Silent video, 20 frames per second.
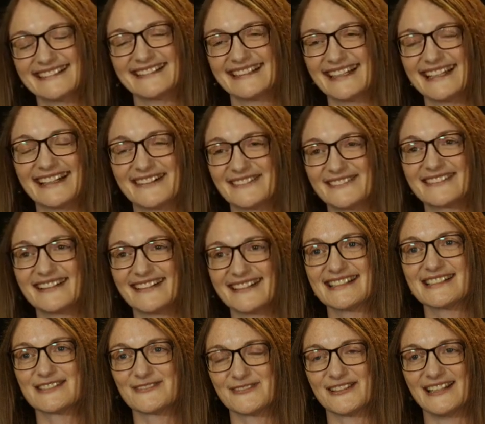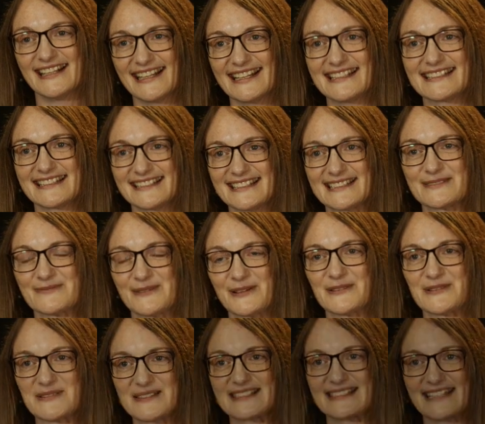Yeah, all kinds of feelings, I
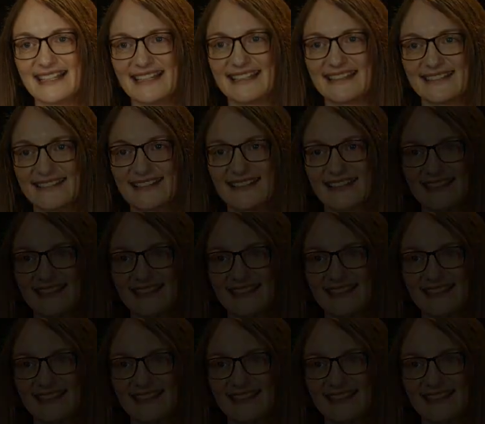suppose. Yeah.